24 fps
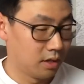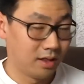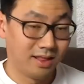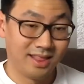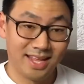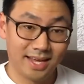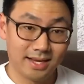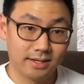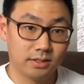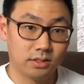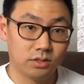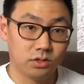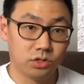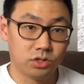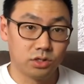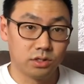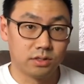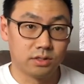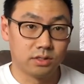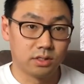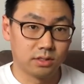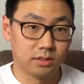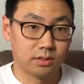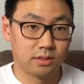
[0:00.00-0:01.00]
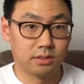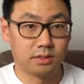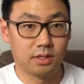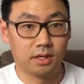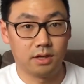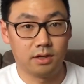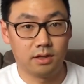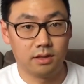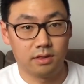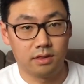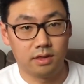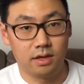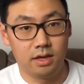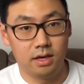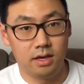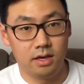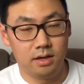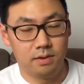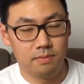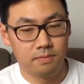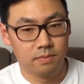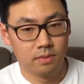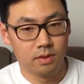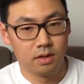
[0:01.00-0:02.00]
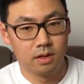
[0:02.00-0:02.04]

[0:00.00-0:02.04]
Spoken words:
Next you should stick the